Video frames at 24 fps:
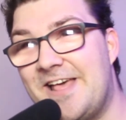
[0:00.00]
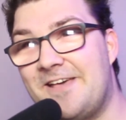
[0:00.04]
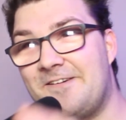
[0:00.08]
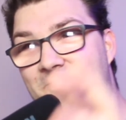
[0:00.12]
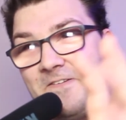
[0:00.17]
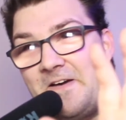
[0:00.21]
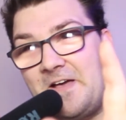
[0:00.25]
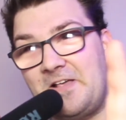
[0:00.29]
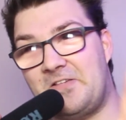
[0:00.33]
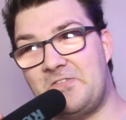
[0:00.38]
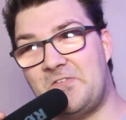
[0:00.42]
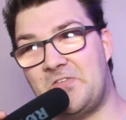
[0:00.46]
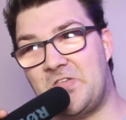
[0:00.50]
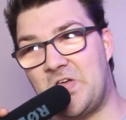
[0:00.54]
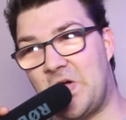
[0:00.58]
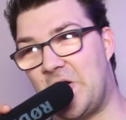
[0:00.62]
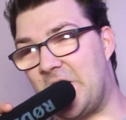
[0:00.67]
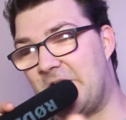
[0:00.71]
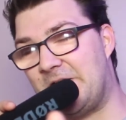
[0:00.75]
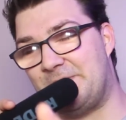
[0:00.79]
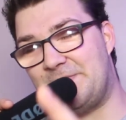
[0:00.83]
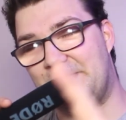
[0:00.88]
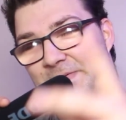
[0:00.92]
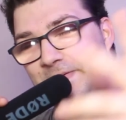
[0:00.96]
Thanks for
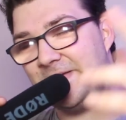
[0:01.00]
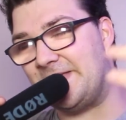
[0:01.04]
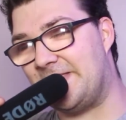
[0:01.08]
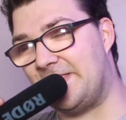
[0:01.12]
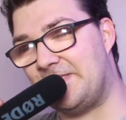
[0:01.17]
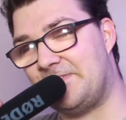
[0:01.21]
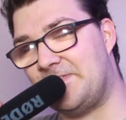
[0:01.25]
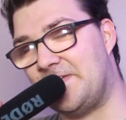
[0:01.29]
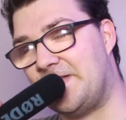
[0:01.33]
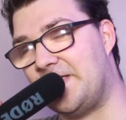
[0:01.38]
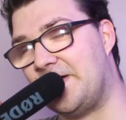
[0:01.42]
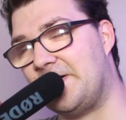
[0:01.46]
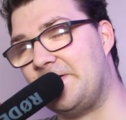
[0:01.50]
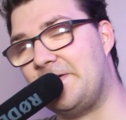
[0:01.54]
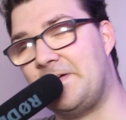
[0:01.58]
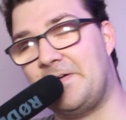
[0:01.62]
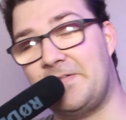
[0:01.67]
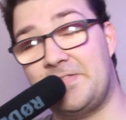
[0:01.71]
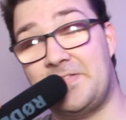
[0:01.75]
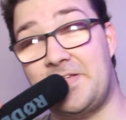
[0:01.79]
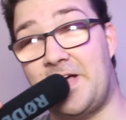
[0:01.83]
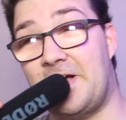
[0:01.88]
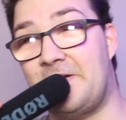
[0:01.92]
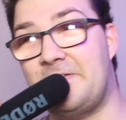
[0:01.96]
joining me in this video.
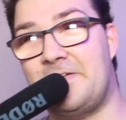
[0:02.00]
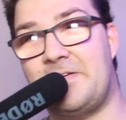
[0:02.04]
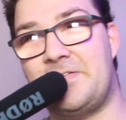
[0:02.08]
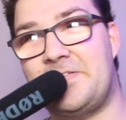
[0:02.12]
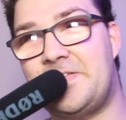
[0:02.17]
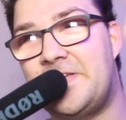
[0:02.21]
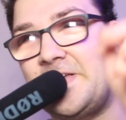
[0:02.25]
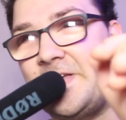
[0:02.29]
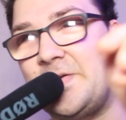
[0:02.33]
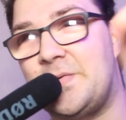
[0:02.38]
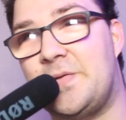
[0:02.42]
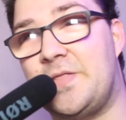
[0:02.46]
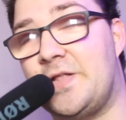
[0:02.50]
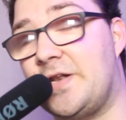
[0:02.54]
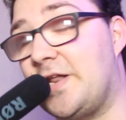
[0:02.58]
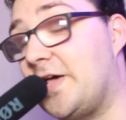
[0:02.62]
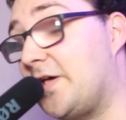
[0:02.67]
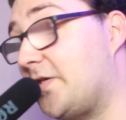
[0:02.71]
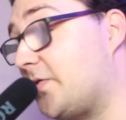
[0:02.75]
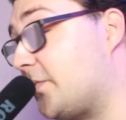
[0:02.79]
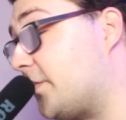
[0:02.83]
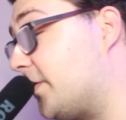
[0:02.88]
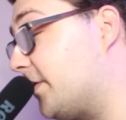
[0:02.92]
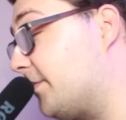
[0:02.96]
I'll, I'll, I'll see you in the
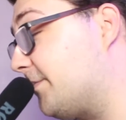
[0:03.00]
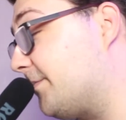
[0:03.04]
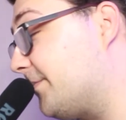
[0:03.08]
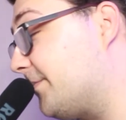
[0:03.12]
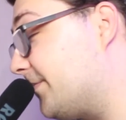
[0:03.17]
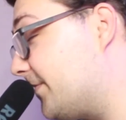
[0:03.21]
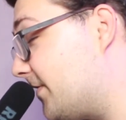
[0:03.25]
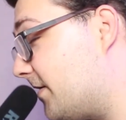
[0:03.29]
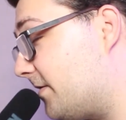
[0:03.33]
next one.